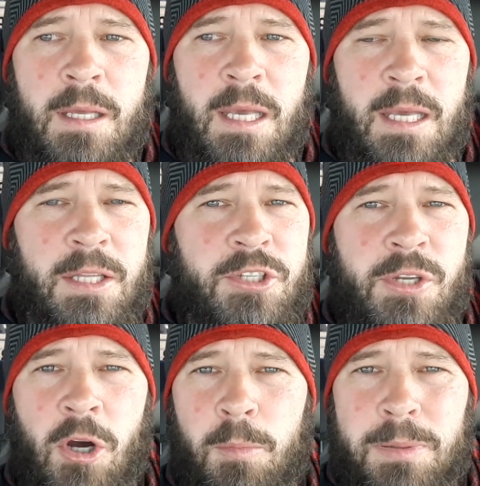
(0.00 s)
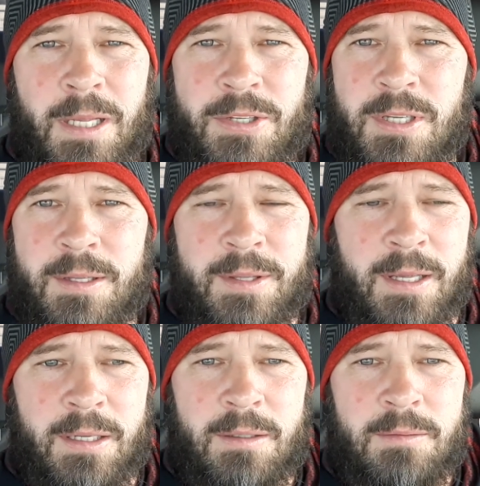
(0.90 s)
he eats no pleasant
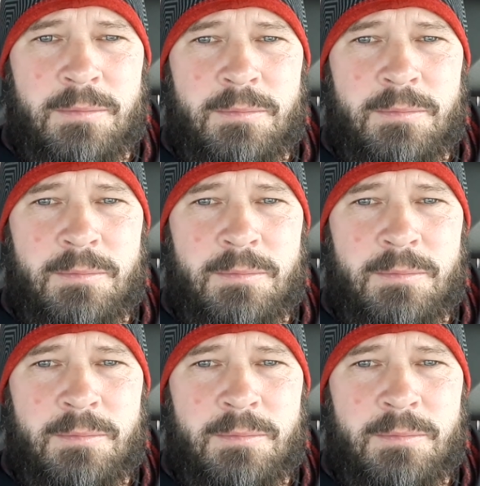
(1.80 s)
thing,